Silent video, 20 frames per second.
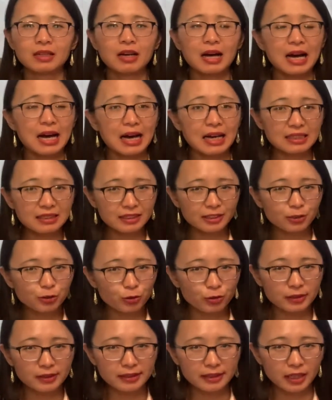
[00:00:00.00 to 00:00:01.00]
Ask
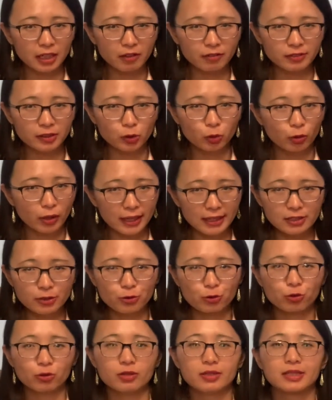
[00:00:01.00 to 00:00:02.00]
yourselves
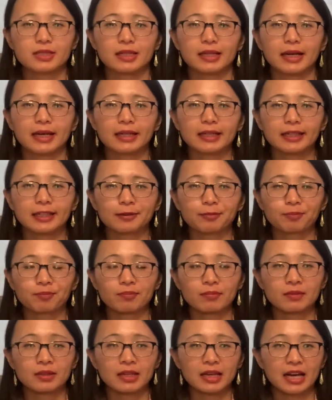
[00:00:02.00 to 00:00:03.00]
questions like,
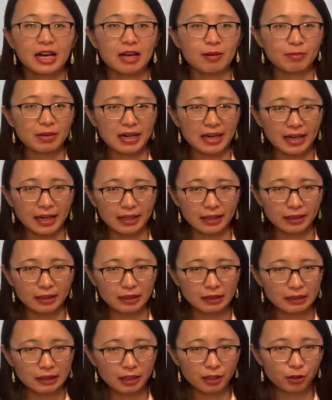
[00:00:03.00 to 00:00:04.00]
am I an
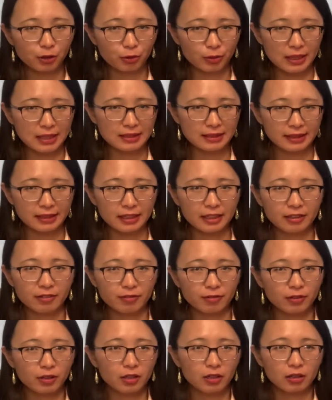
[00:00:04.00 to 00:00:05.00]
aggressive
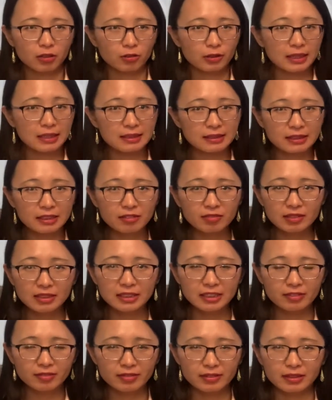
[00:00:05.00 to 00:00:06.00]
or
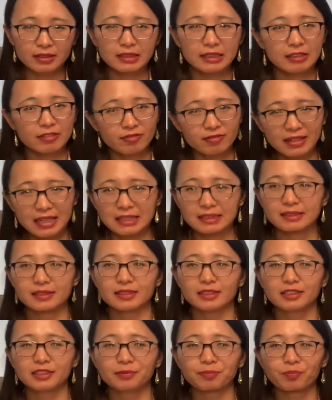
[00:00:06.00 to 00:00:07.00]
conservative
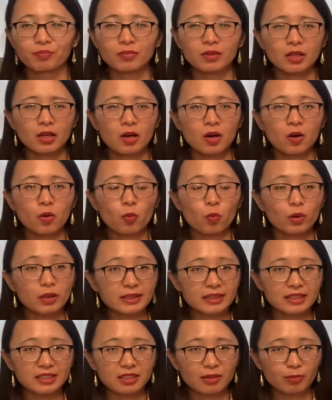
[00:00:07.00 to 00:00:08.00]
investor? What
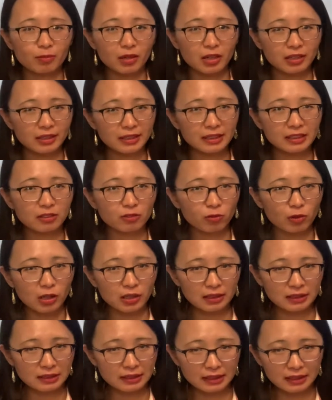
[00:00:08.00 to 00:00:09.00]
is the market
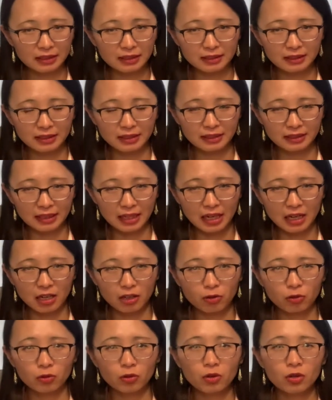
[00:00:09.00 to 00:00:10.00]
volatility now?
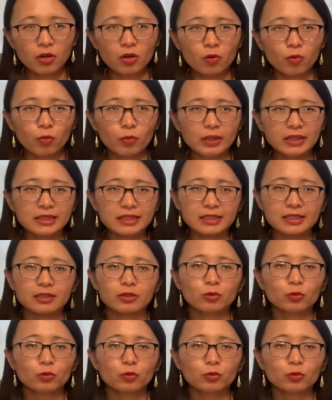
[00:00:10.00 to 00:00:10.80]
Which